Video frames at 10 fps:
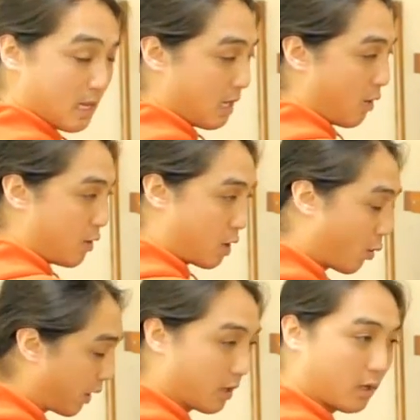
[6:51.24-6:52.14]
If you
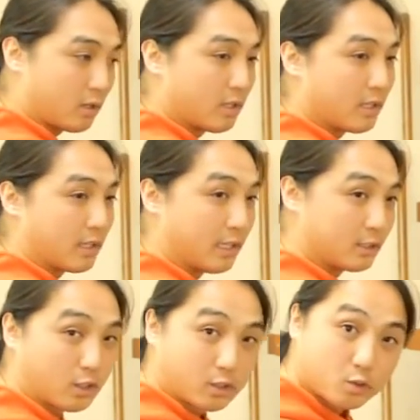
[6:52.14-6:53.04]
go here,
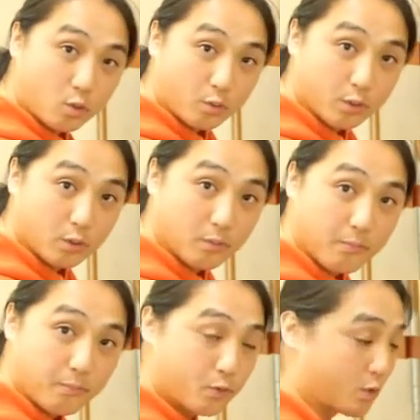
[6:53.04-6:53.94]
he's going to control
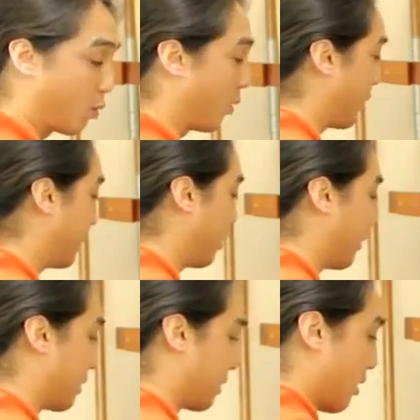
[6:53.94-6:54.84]
you. So when we do
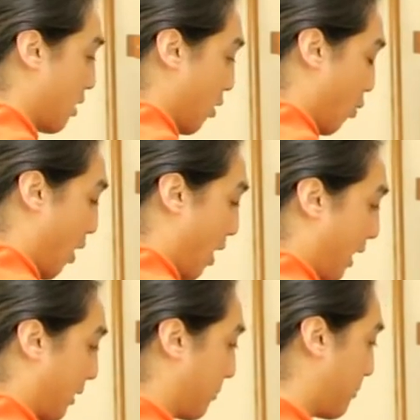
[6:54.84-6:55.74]
this,
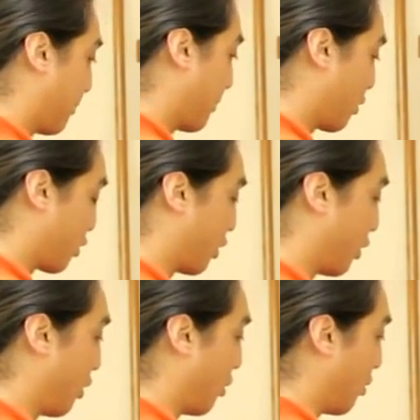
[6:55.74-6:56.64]
1,
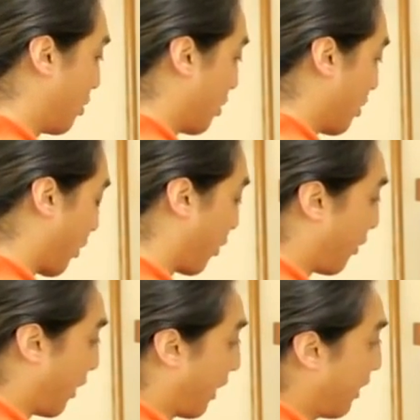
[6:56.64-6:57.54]
2,
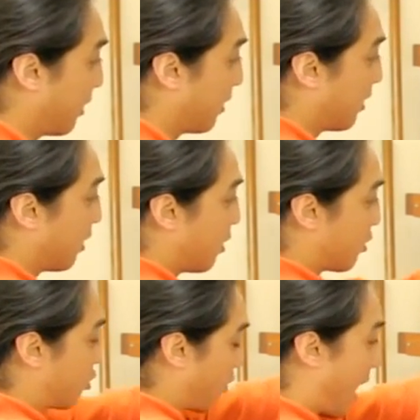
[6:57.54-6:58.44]
3,
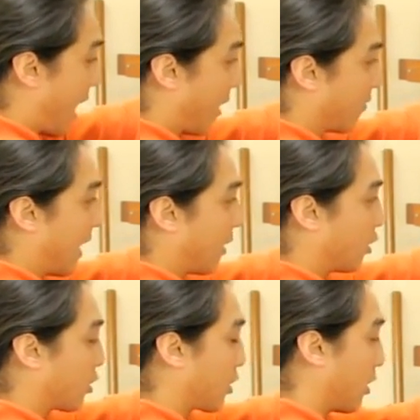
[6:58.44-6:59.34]
drive. Now
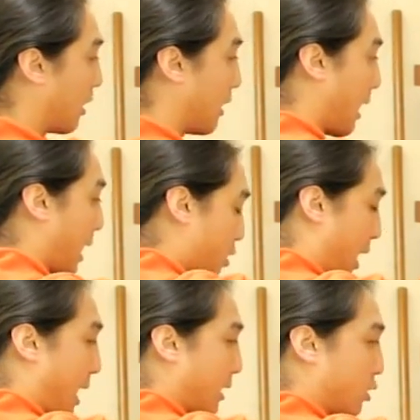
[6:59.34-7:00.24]
you're just going to lay your
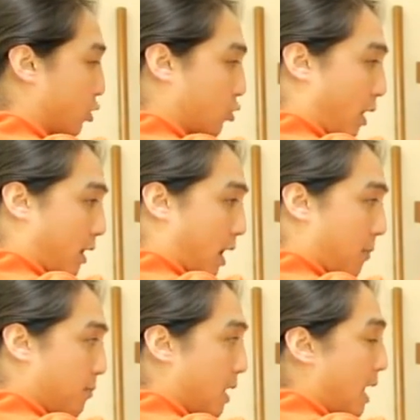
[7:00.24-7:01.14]
hand as you strike
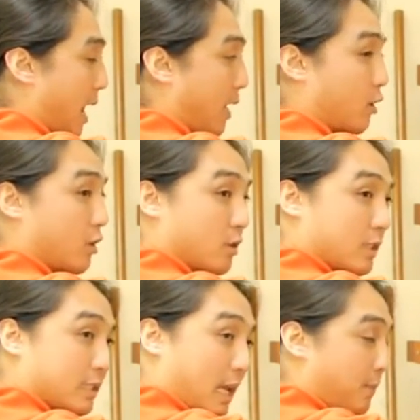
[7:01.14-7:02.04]
up. And you're going to do
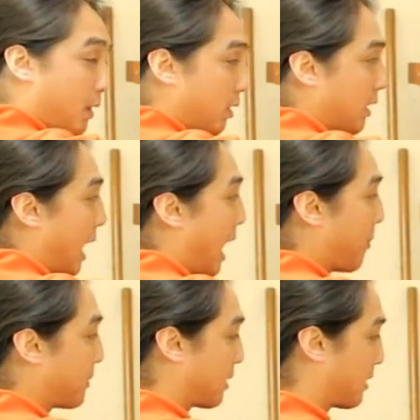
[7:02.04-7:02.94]
the same thing on the
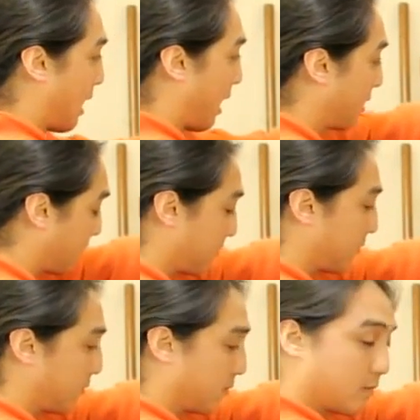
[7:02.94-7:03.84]
opposite side.
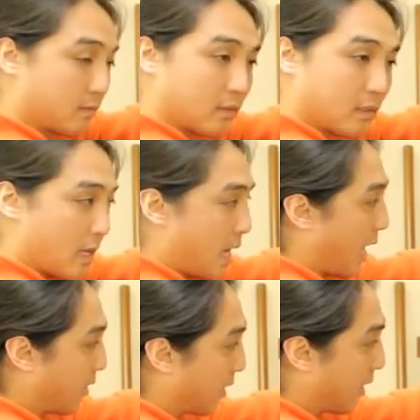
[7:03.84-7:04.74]
And then